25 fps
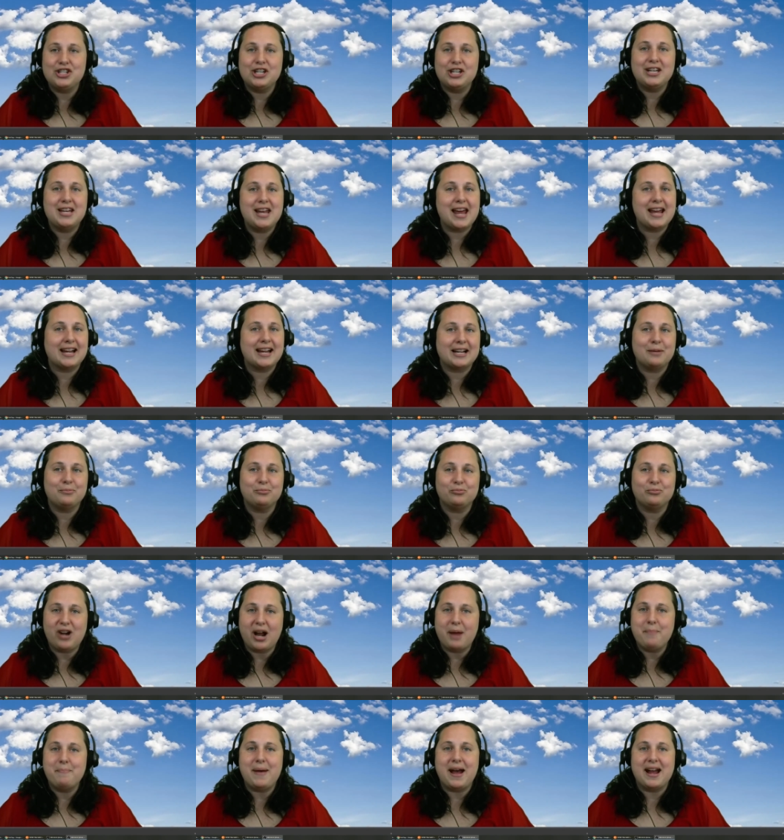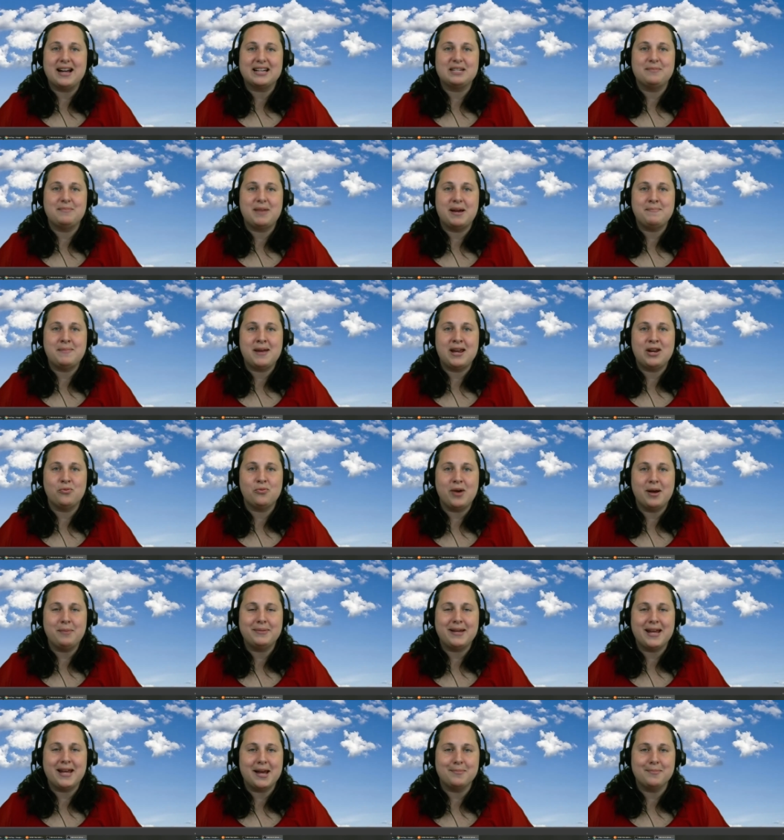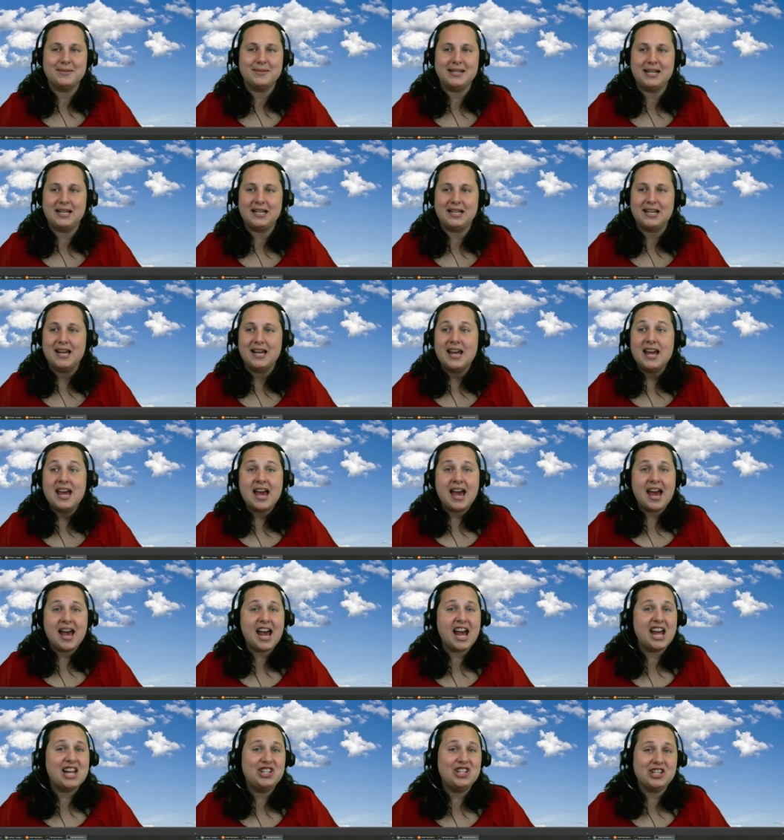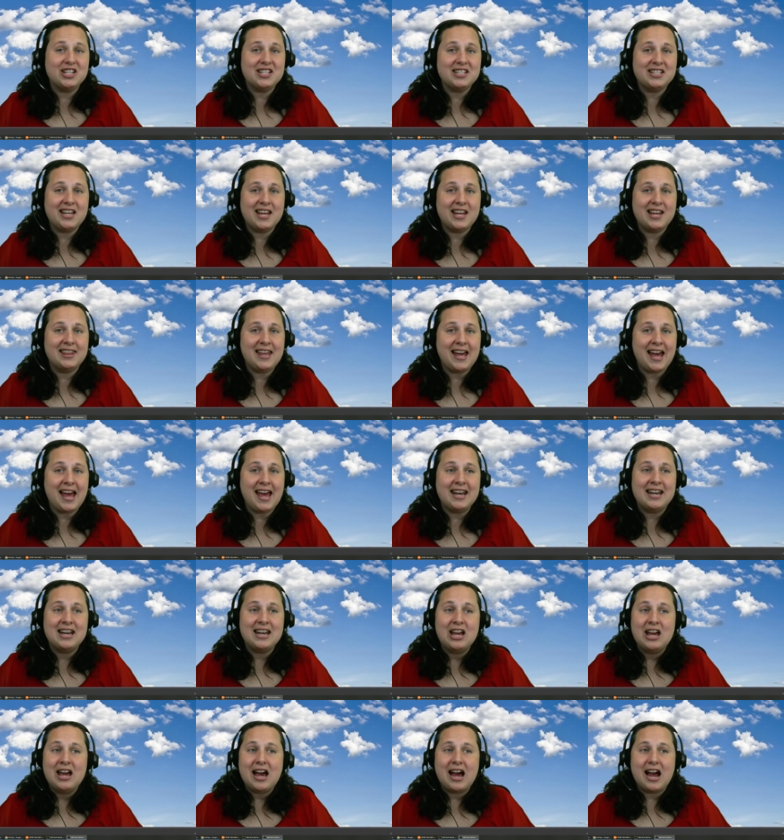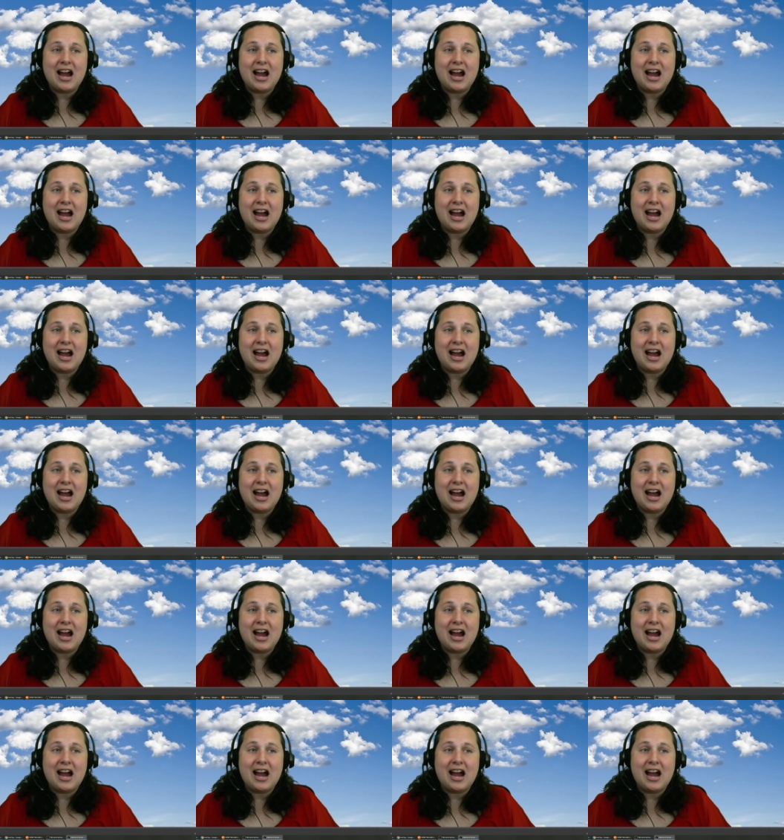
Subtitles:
and come right back to my main webcam scene. And just like that, I